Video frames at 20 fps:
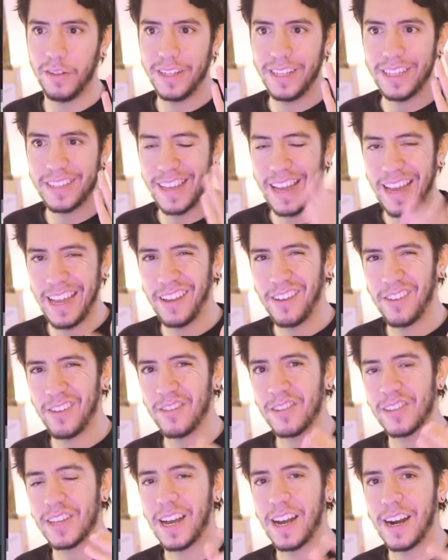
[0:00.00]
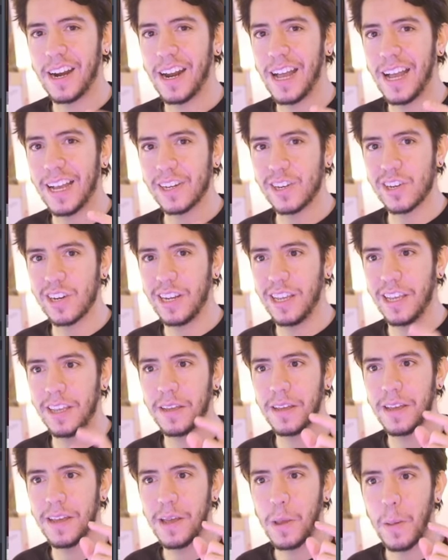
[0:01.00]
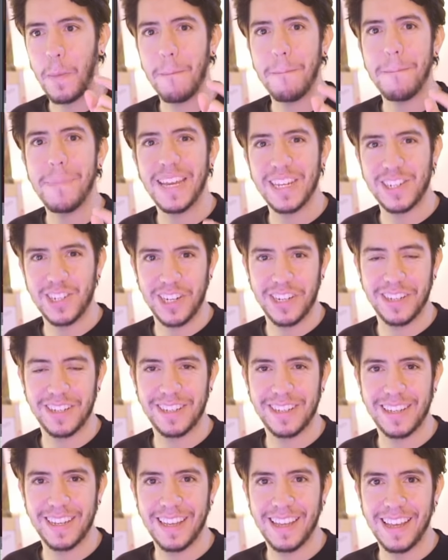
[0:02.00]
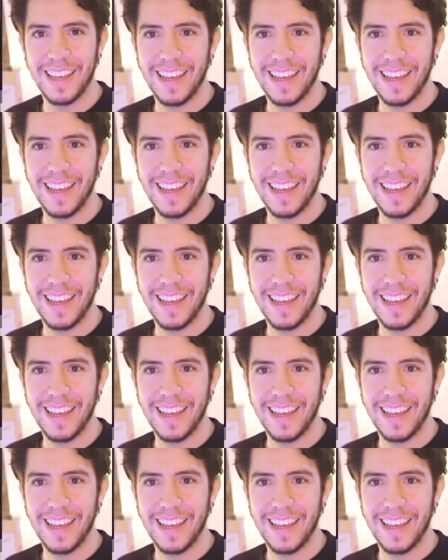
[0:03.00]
These icons are actually meshes.